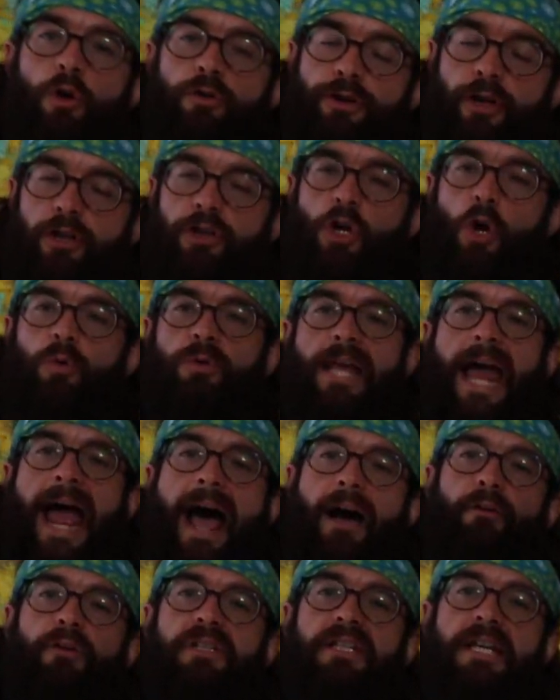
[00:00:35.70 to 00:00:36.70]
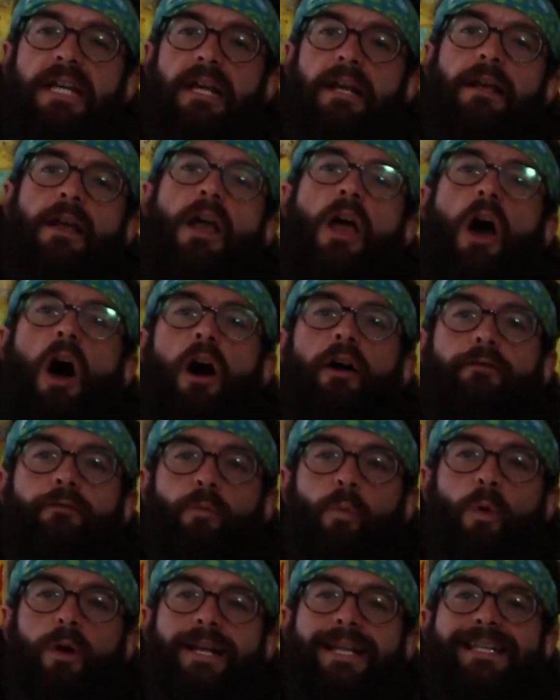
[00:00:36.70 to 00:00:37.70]
the totality of
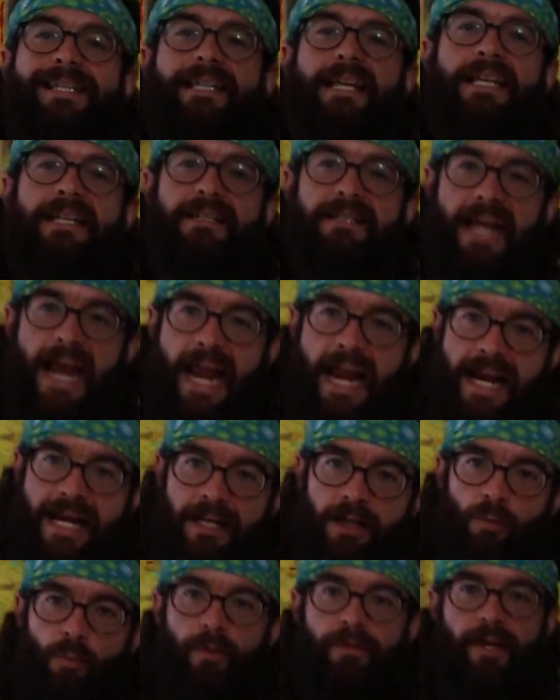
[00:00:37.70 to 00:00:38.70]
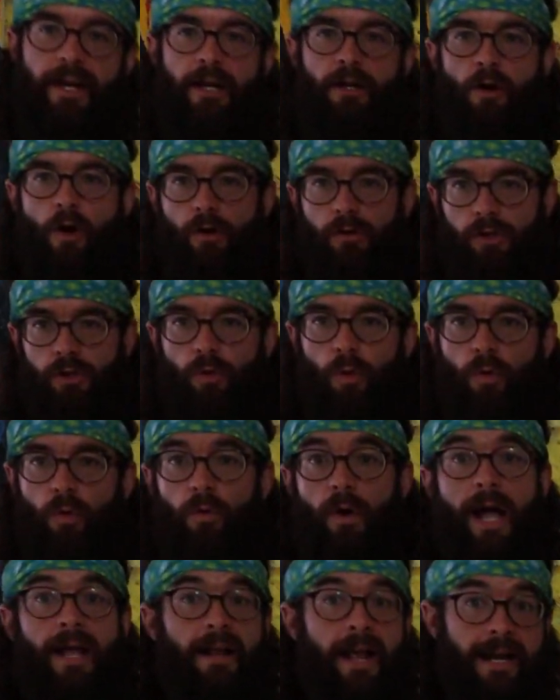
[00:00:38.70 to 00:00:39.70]
what is contained within our
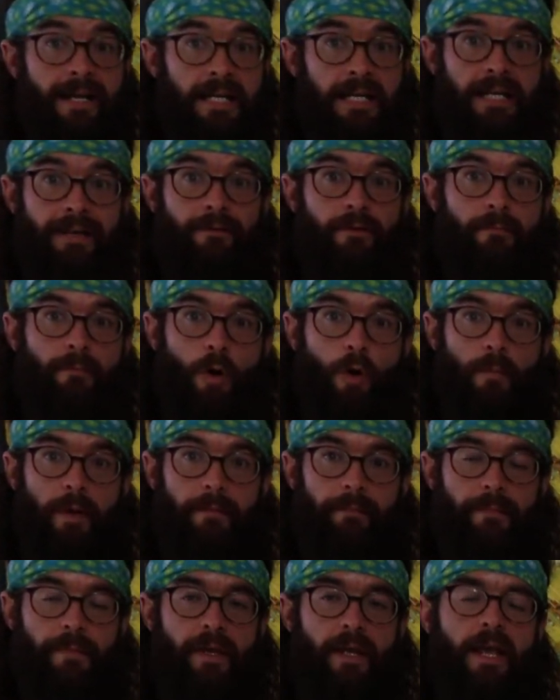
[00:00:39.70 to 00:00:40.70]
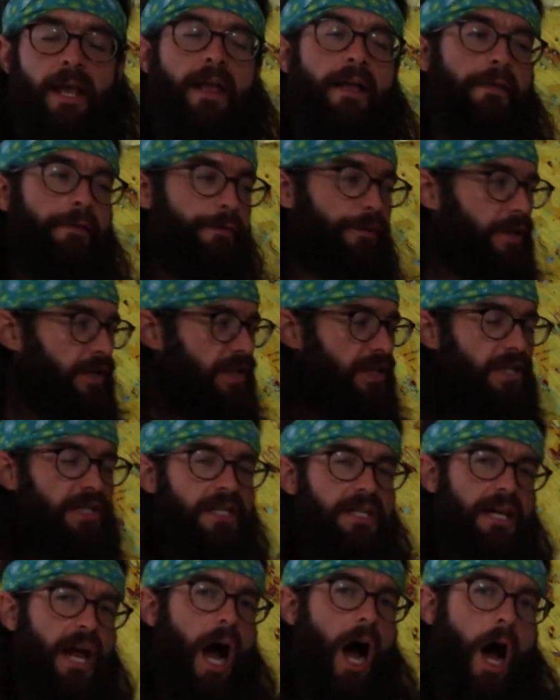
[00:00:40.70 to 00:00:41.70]
soul at any given moment. This is
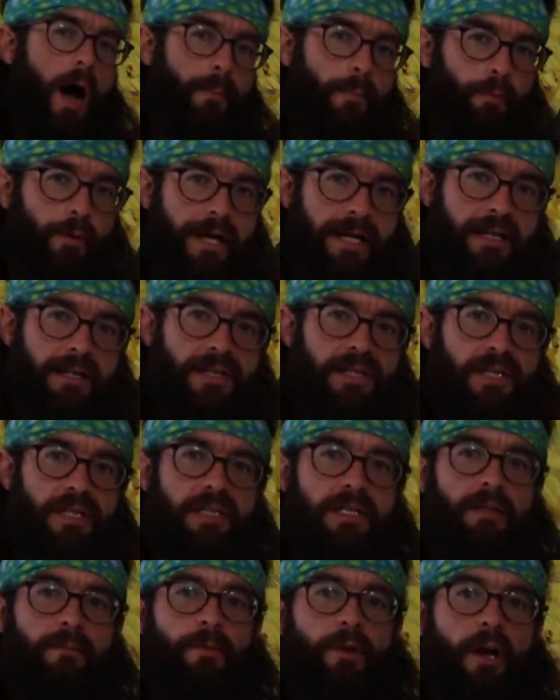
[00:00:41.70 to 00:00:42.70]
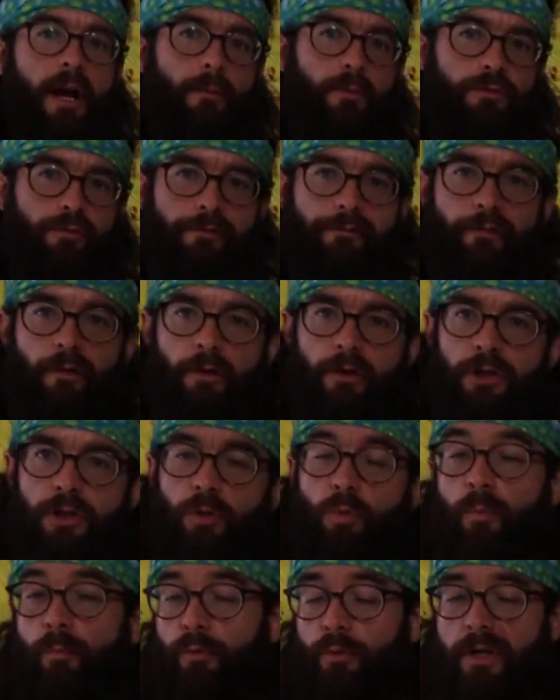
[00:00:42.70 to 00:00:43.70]
the operating system that I was referring
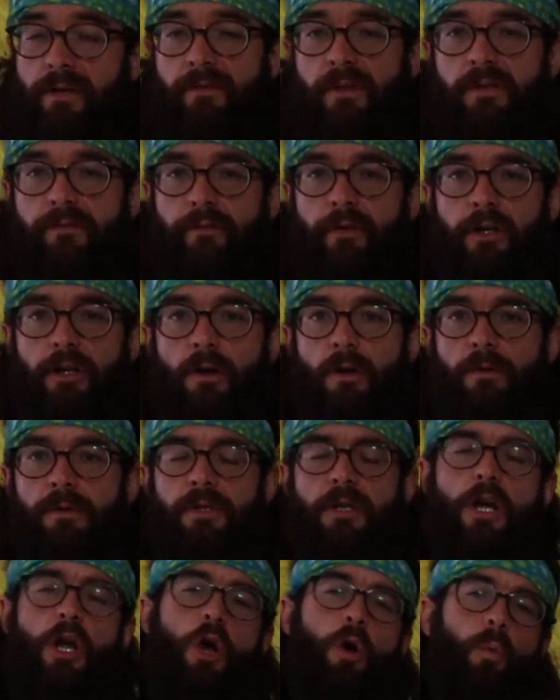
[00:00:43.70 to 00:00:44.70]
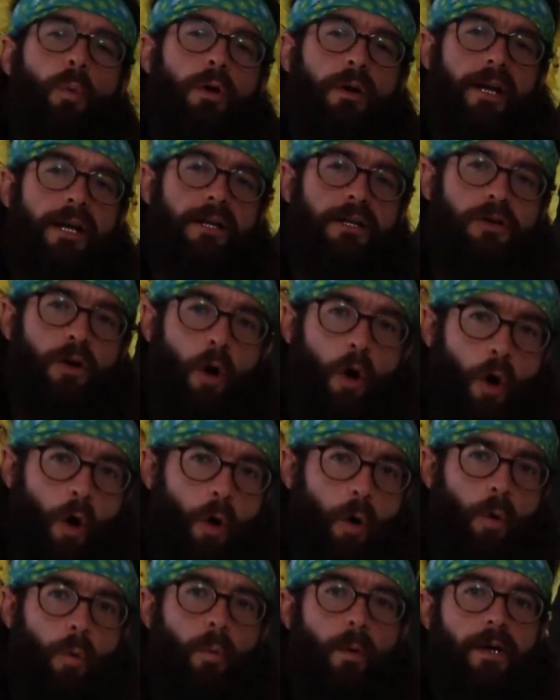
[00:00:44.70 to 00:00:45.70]
to in previous videos, where it is
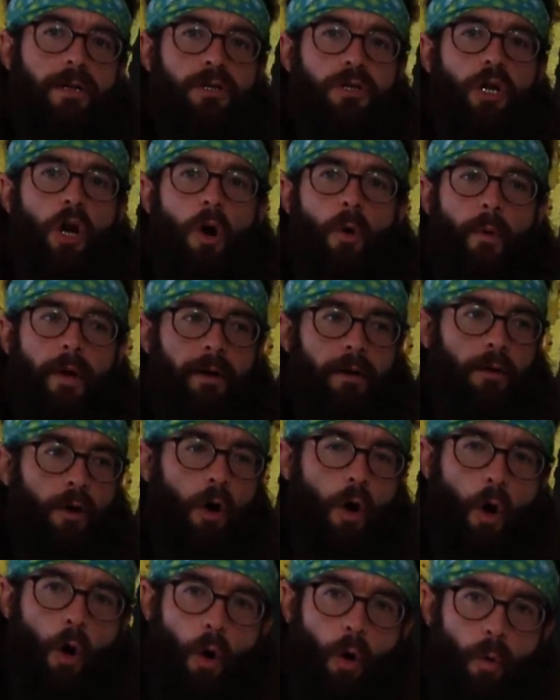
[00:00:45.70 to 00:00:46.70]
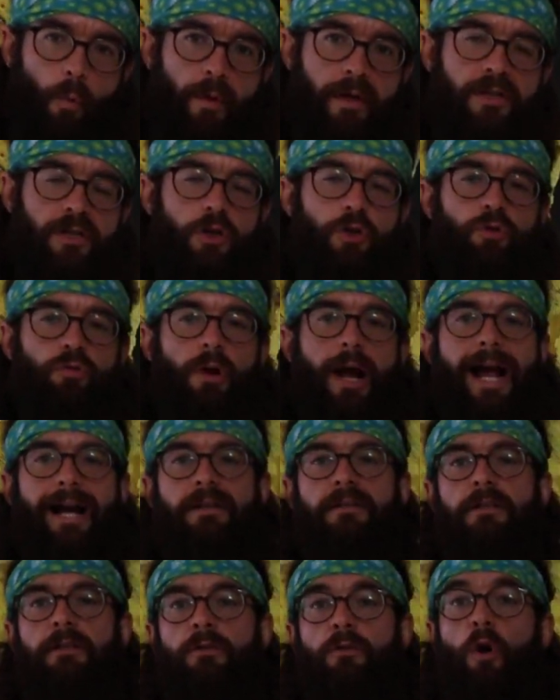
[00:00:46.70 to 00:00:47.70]
always going, always
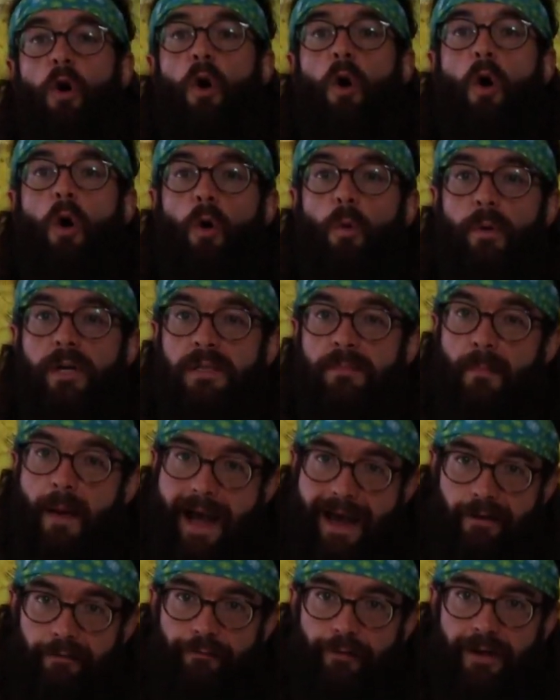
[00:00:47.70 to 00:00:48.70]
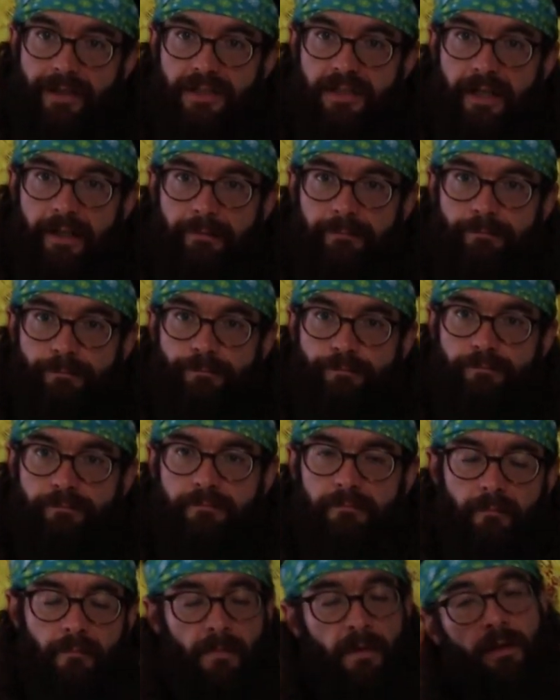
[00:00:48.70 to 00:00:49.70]
attracting, always manifesting.
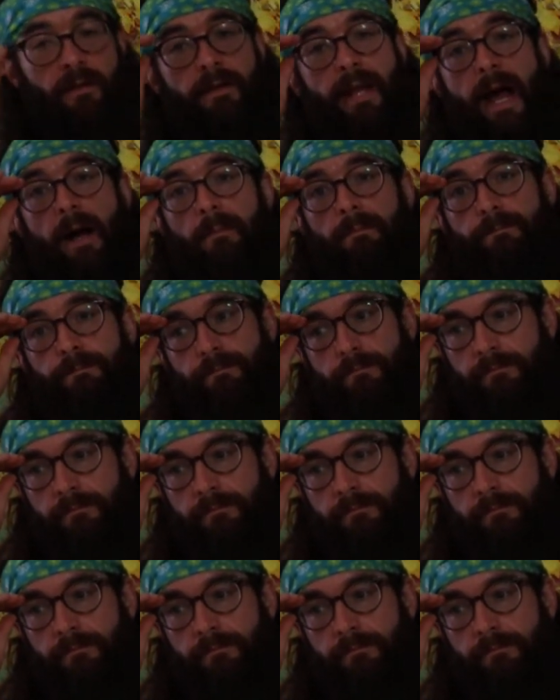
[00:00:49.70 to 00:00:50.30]
Now,